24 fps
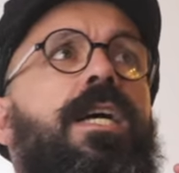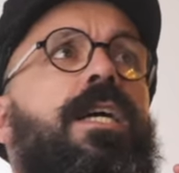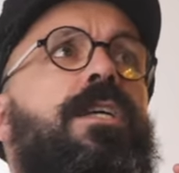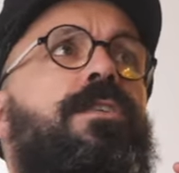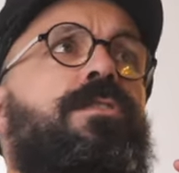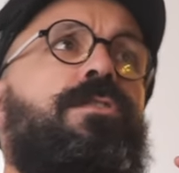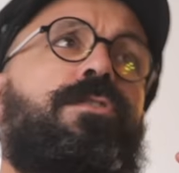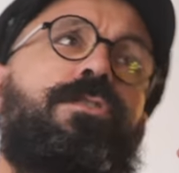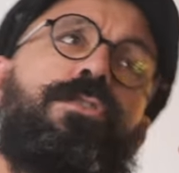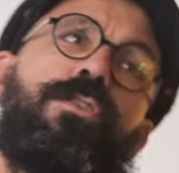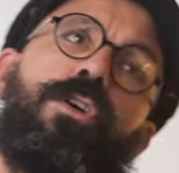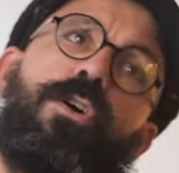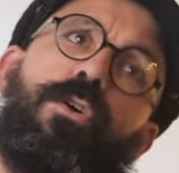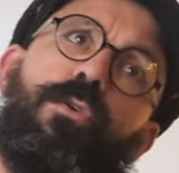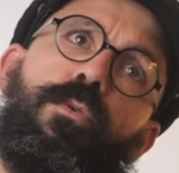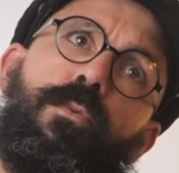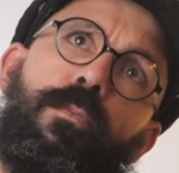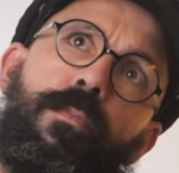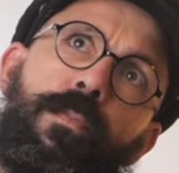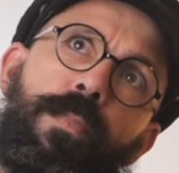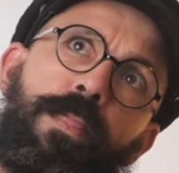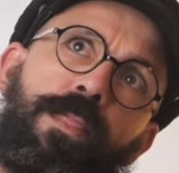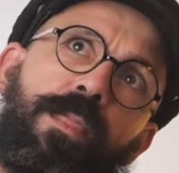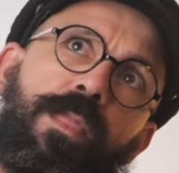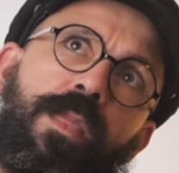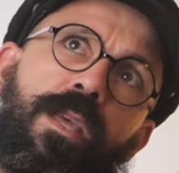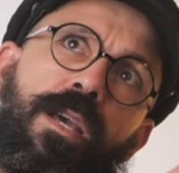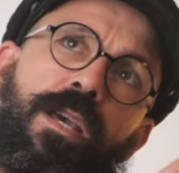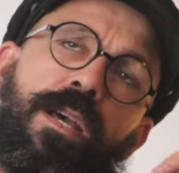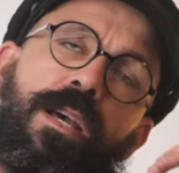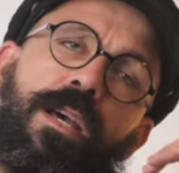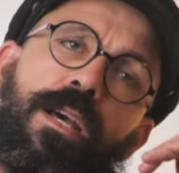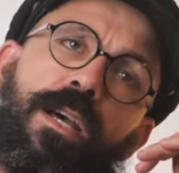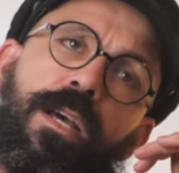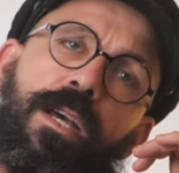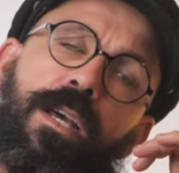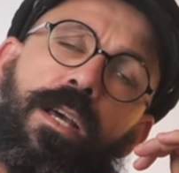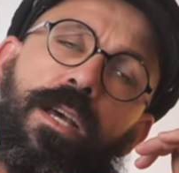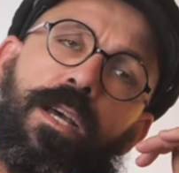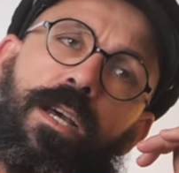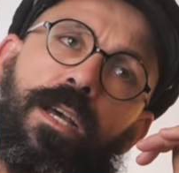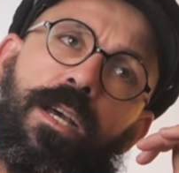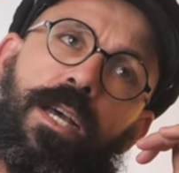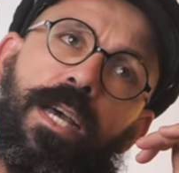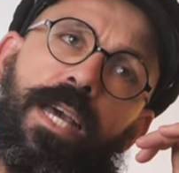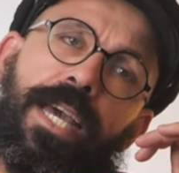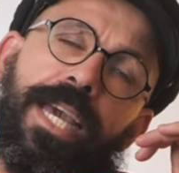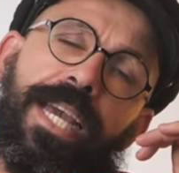So,
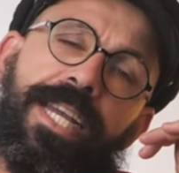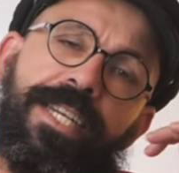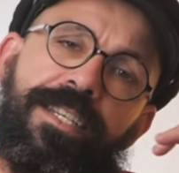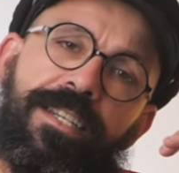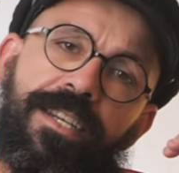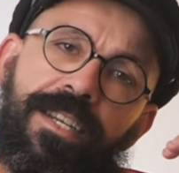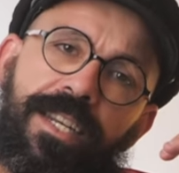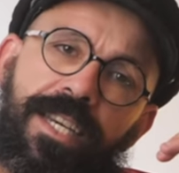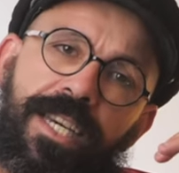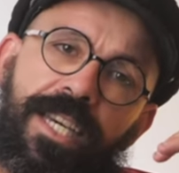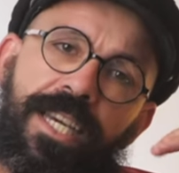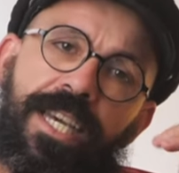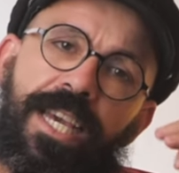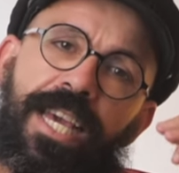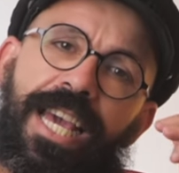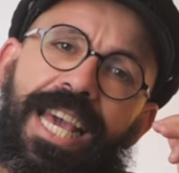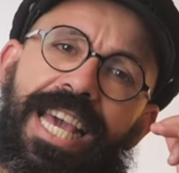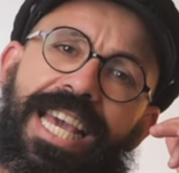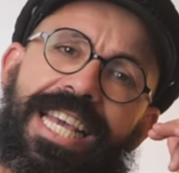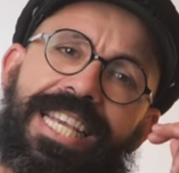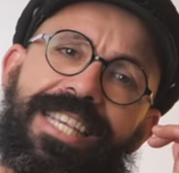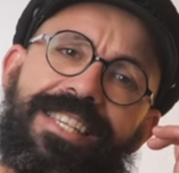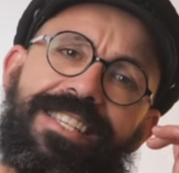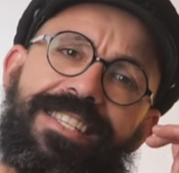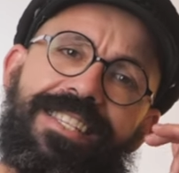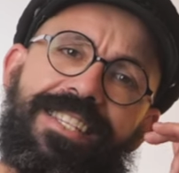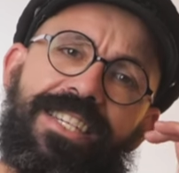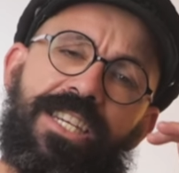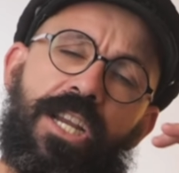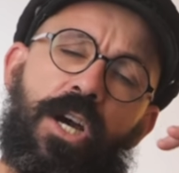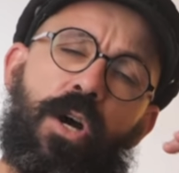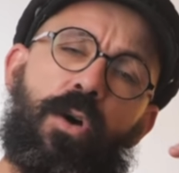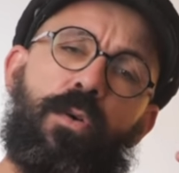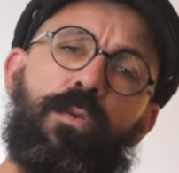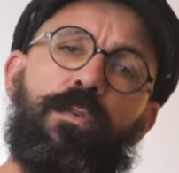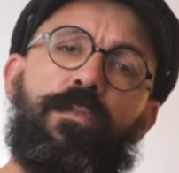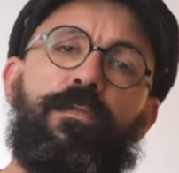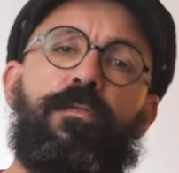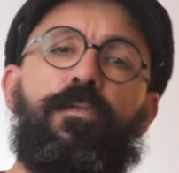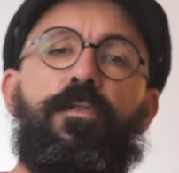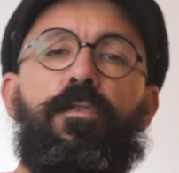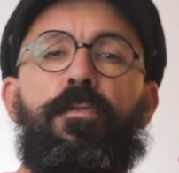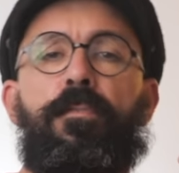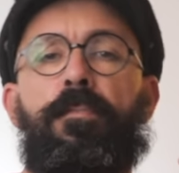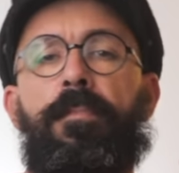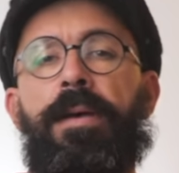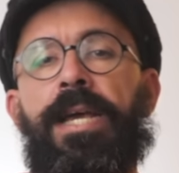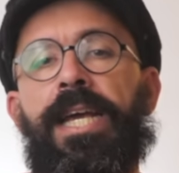Italy is known
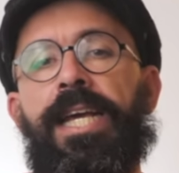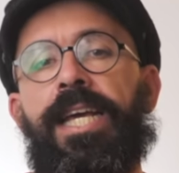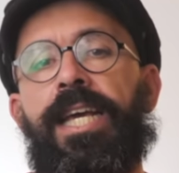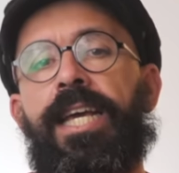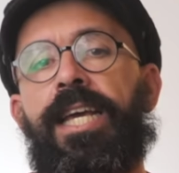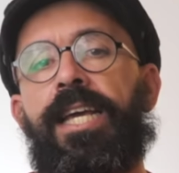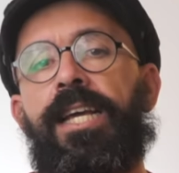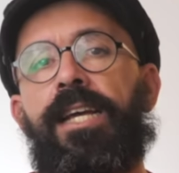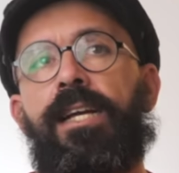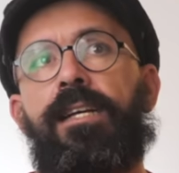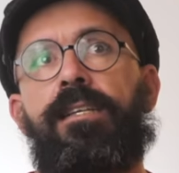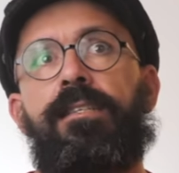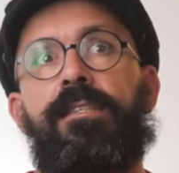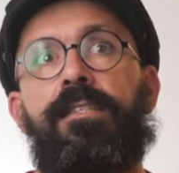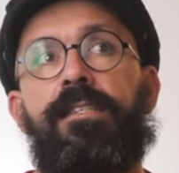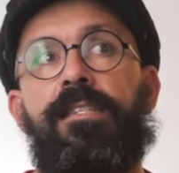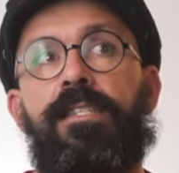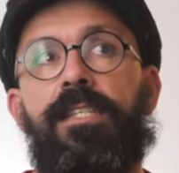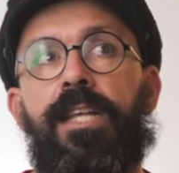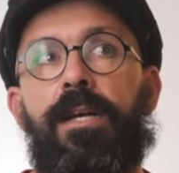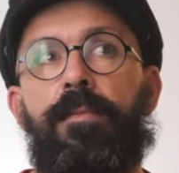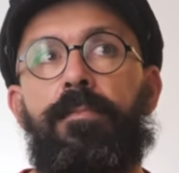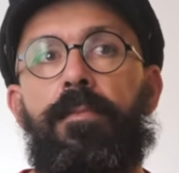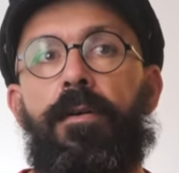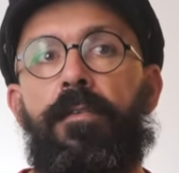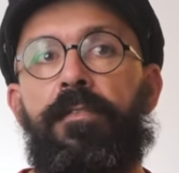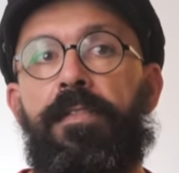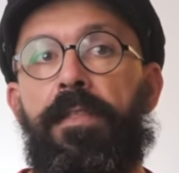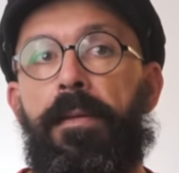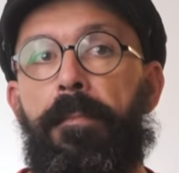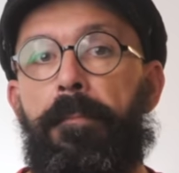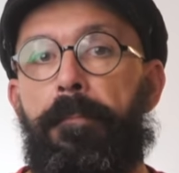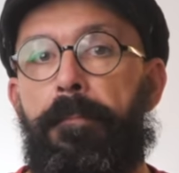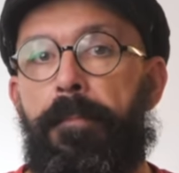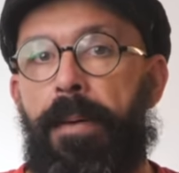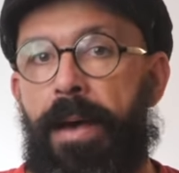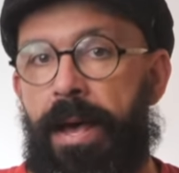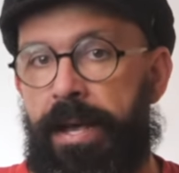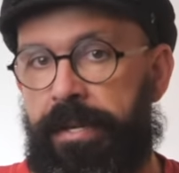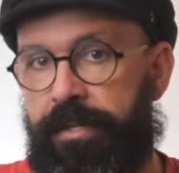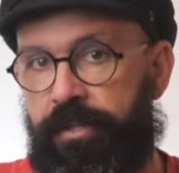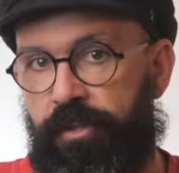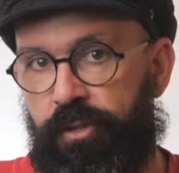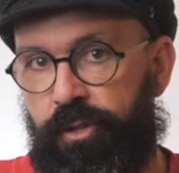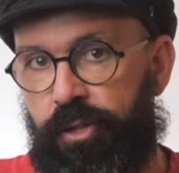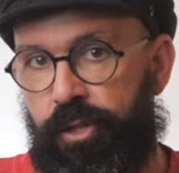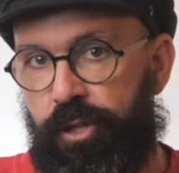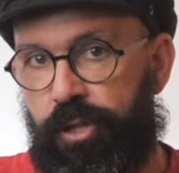for making some of the
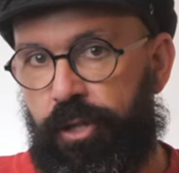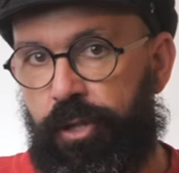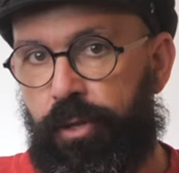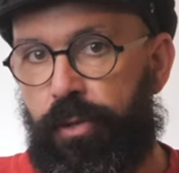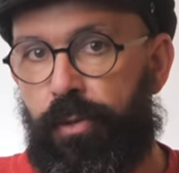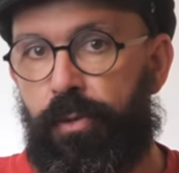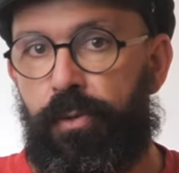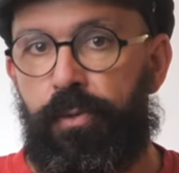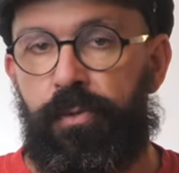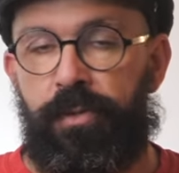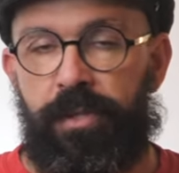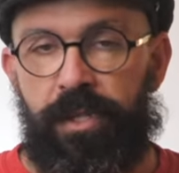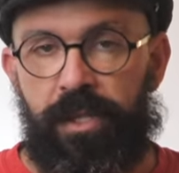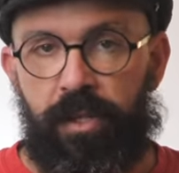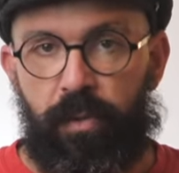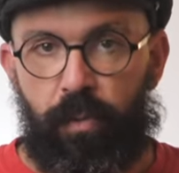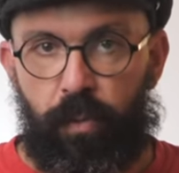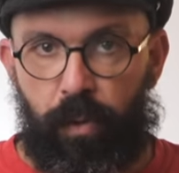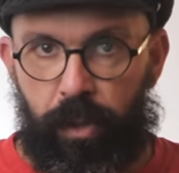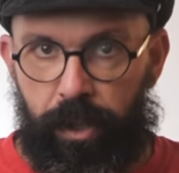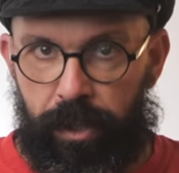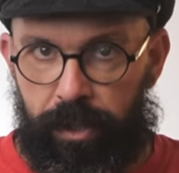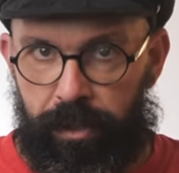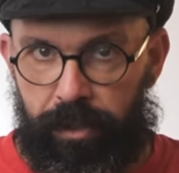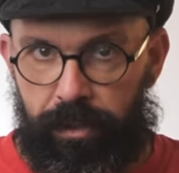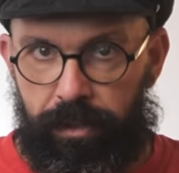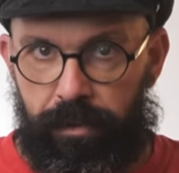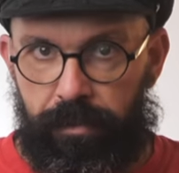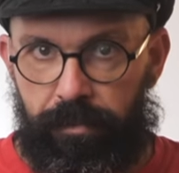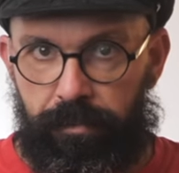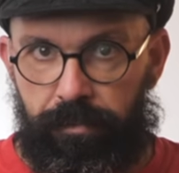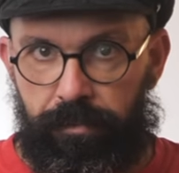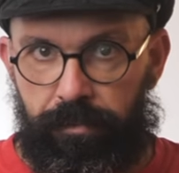best shoes in the world.